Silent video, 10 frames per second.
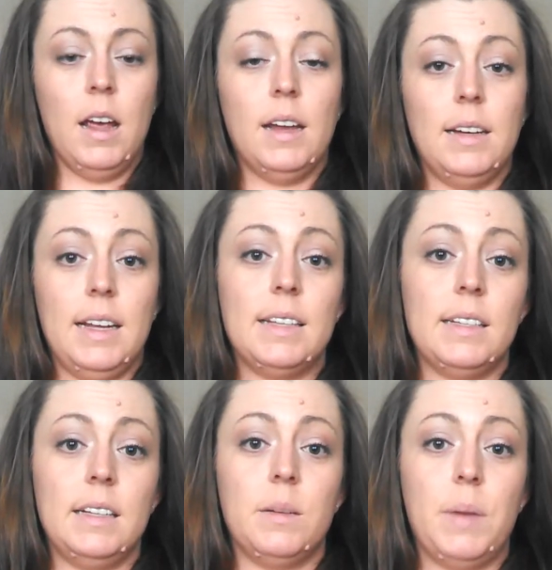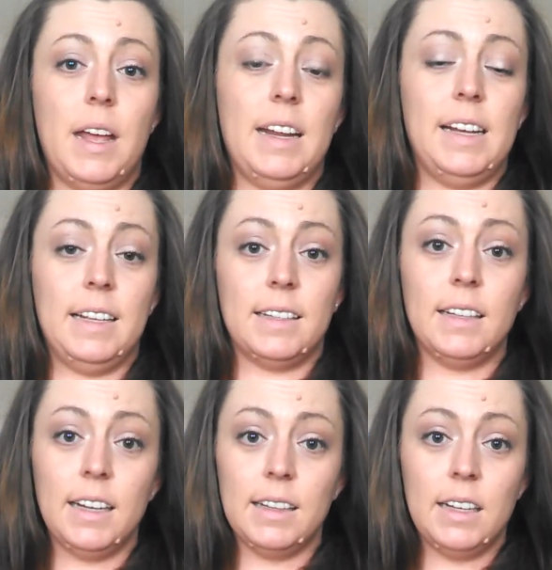Knees need to bend
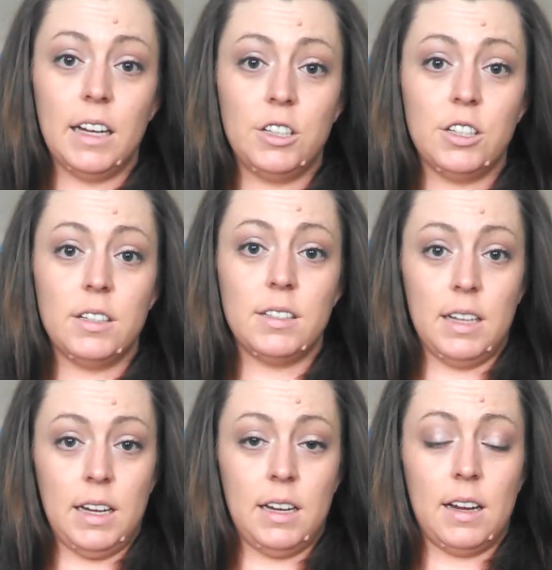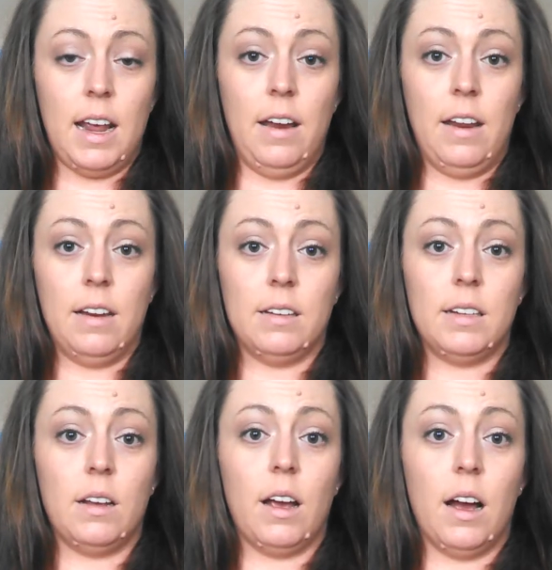easily at the edge of the seat, and
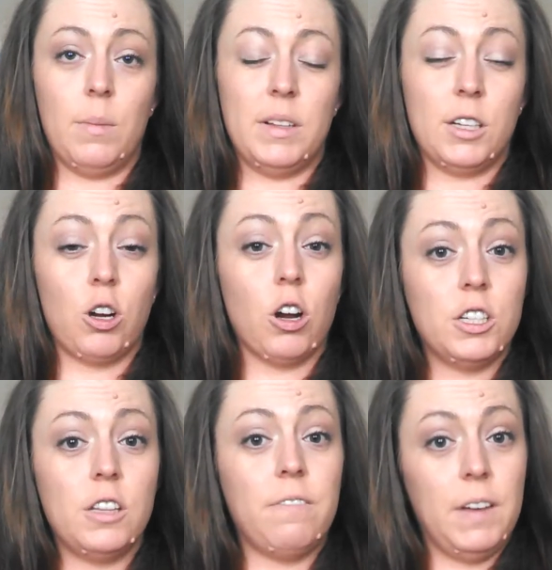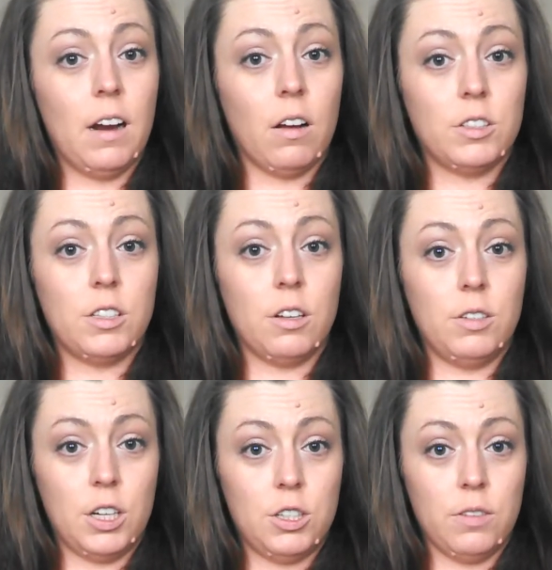it's encouraged that feet also
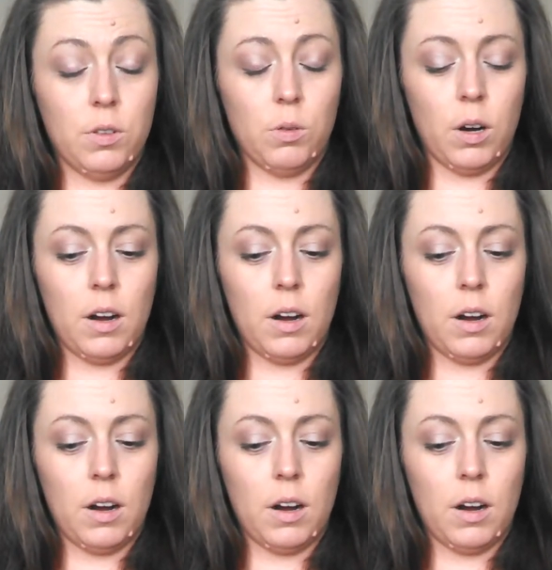touch the floor.